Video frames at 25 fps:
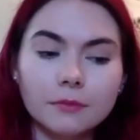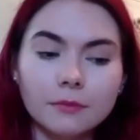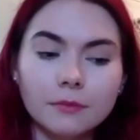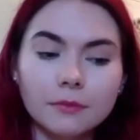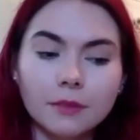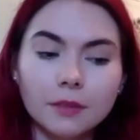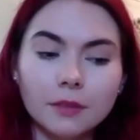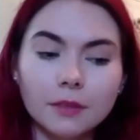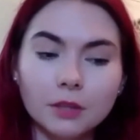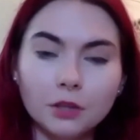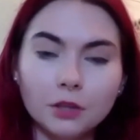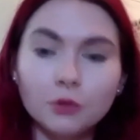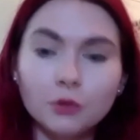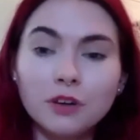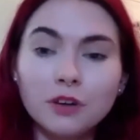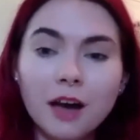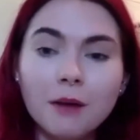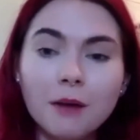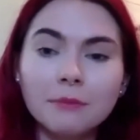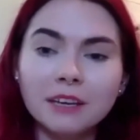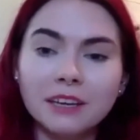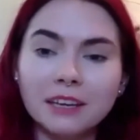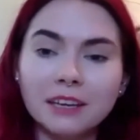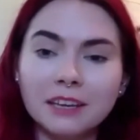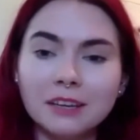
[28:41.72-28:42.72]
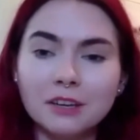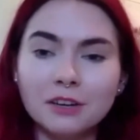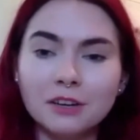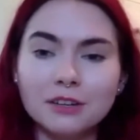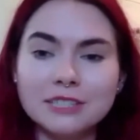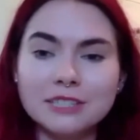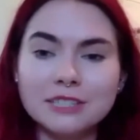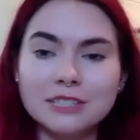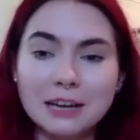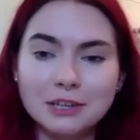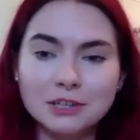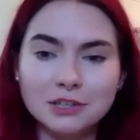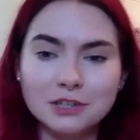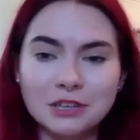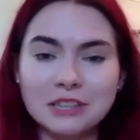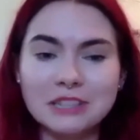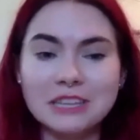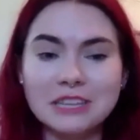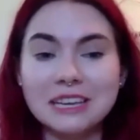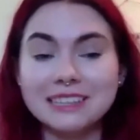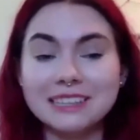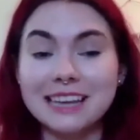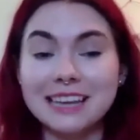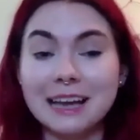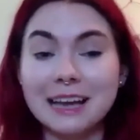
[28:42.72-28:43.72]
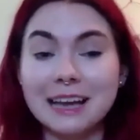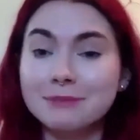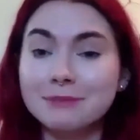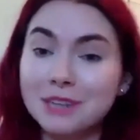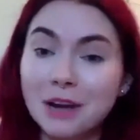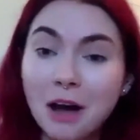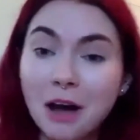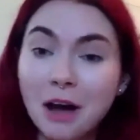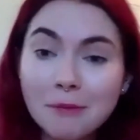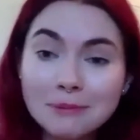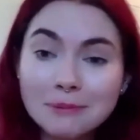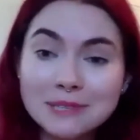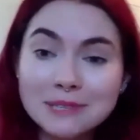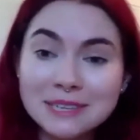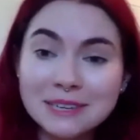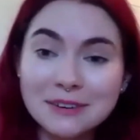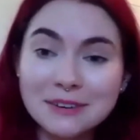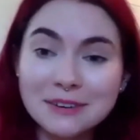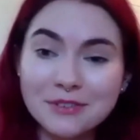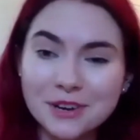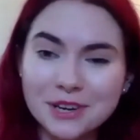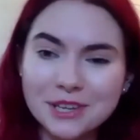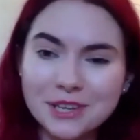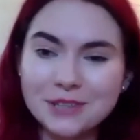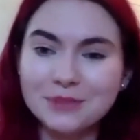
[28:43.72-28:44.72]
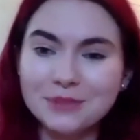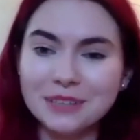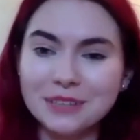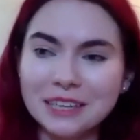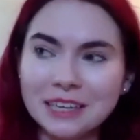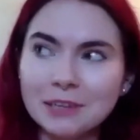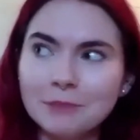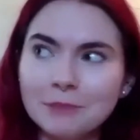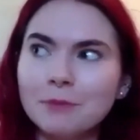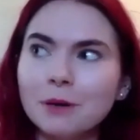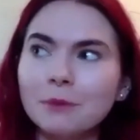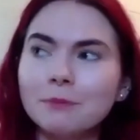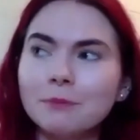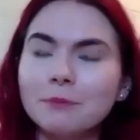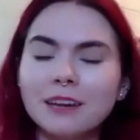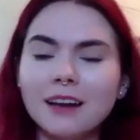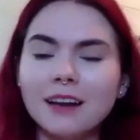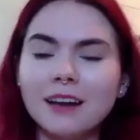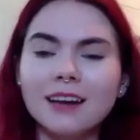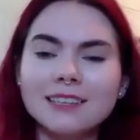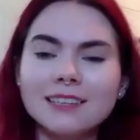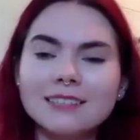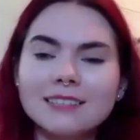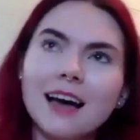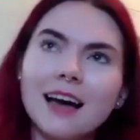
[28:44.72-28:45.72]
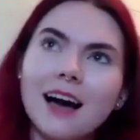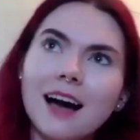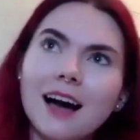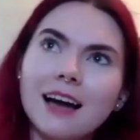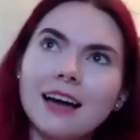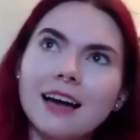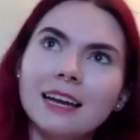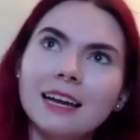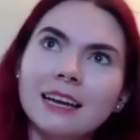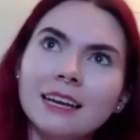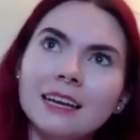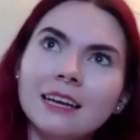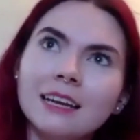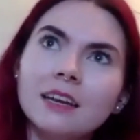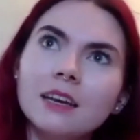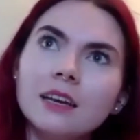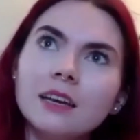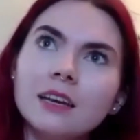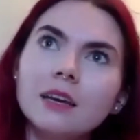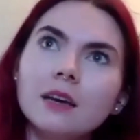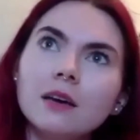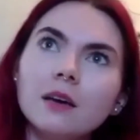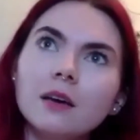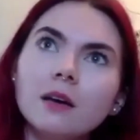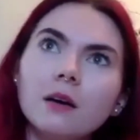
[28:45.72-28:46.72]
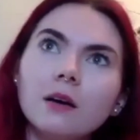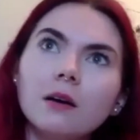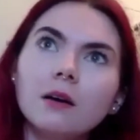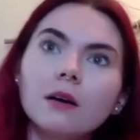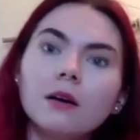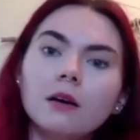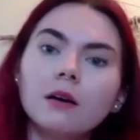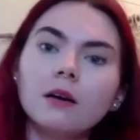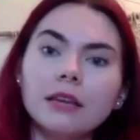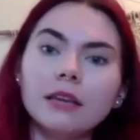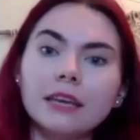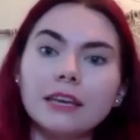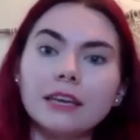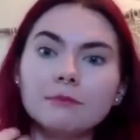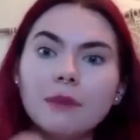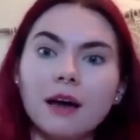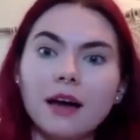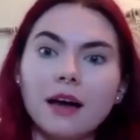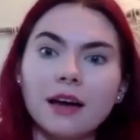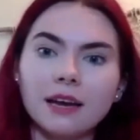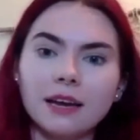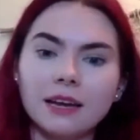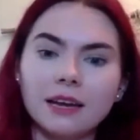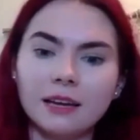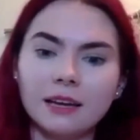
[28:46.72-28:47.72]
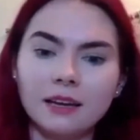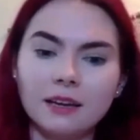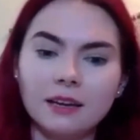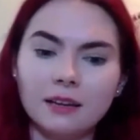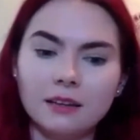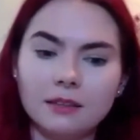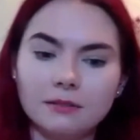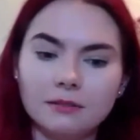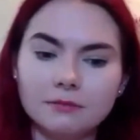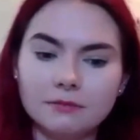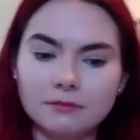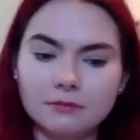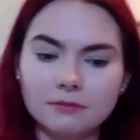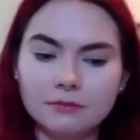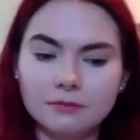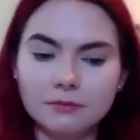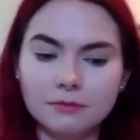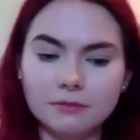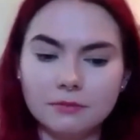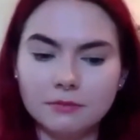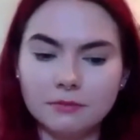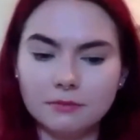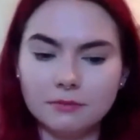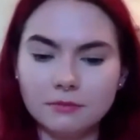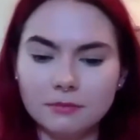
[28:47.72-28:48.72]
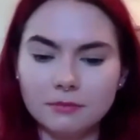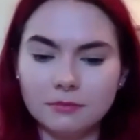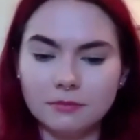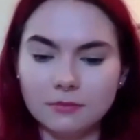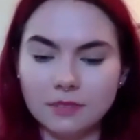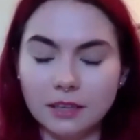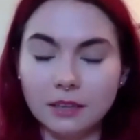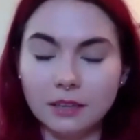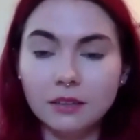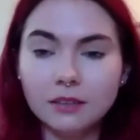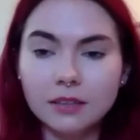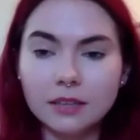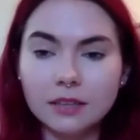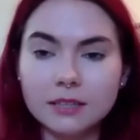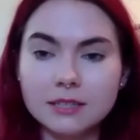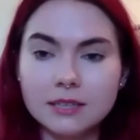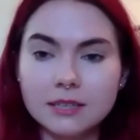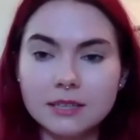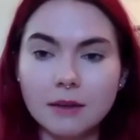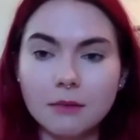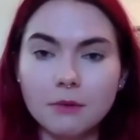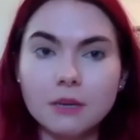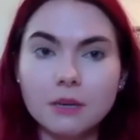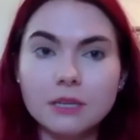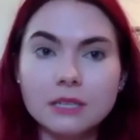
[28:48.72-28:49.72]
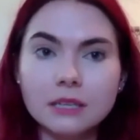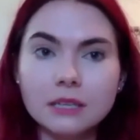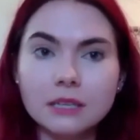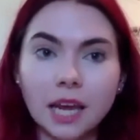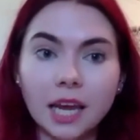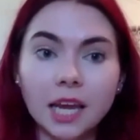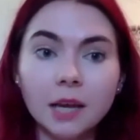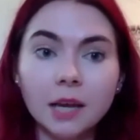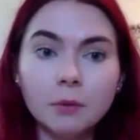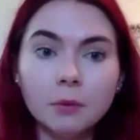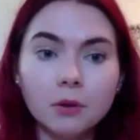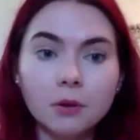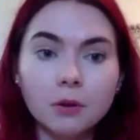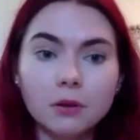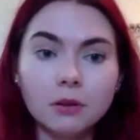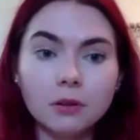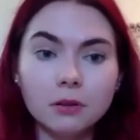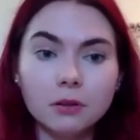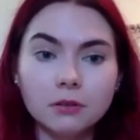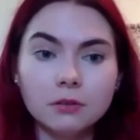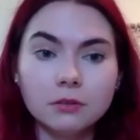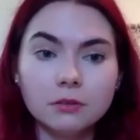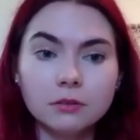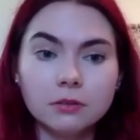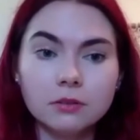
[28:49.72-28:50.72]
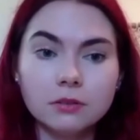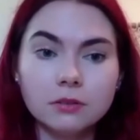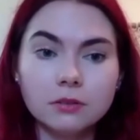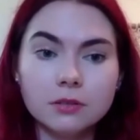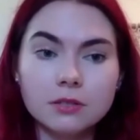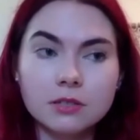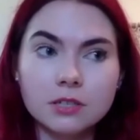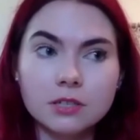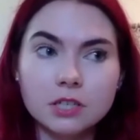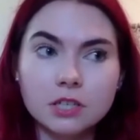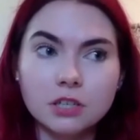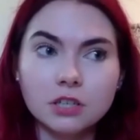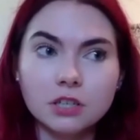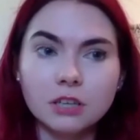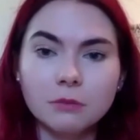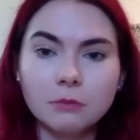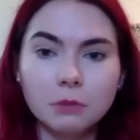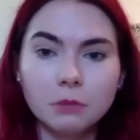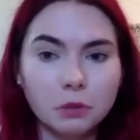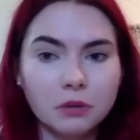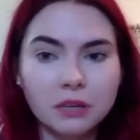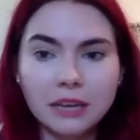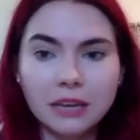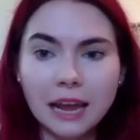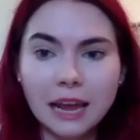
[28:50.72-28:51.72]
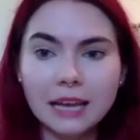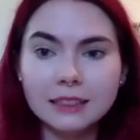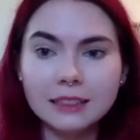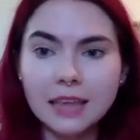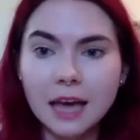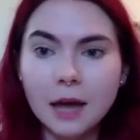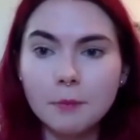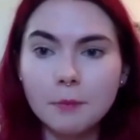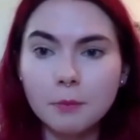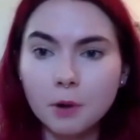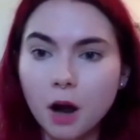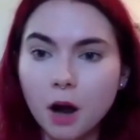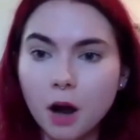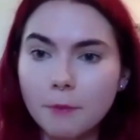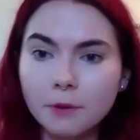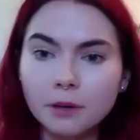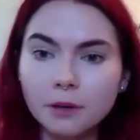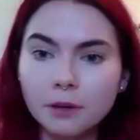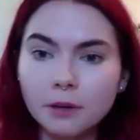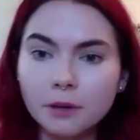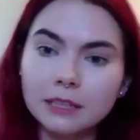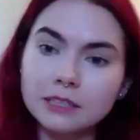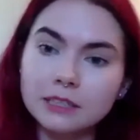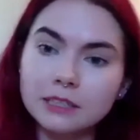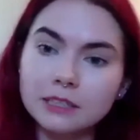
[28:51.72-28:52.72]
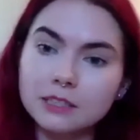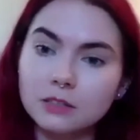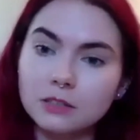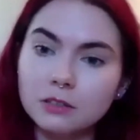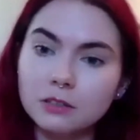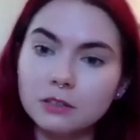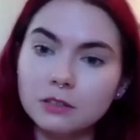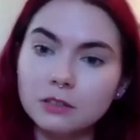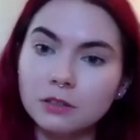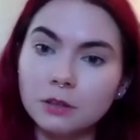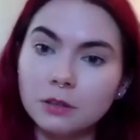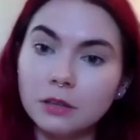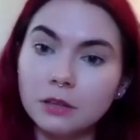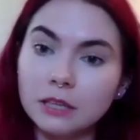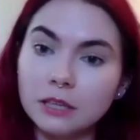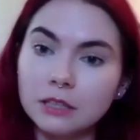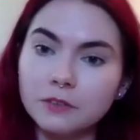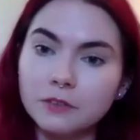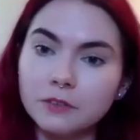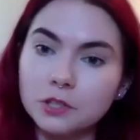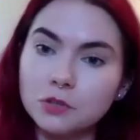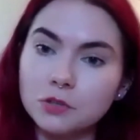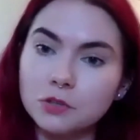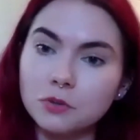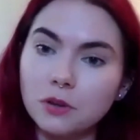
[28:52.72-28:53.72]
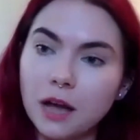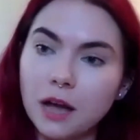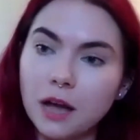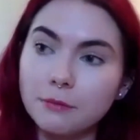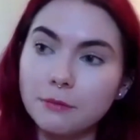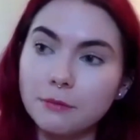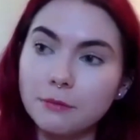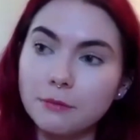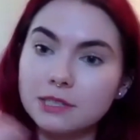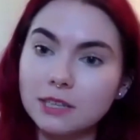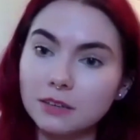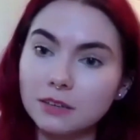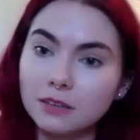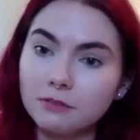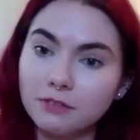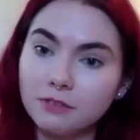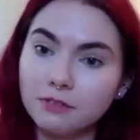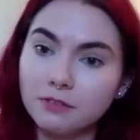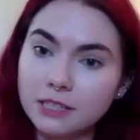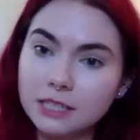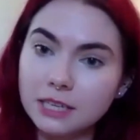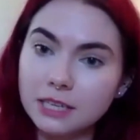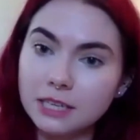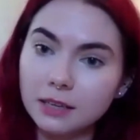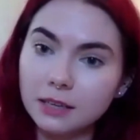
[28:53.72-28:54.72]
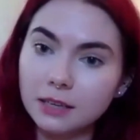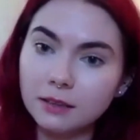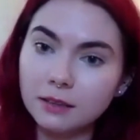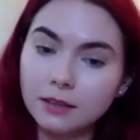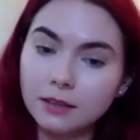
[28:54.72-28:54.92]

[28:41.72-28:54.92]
you coming here is actually the exact opposite of what you need. But because in my illness, I wasn't able to communicate that properly to the individual I was confronting.